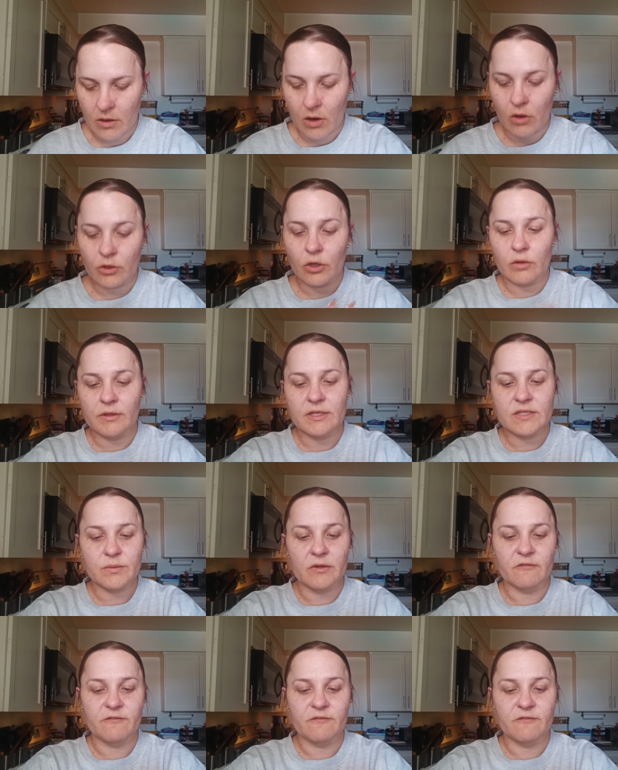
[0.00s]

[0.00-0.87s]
Oh no, this one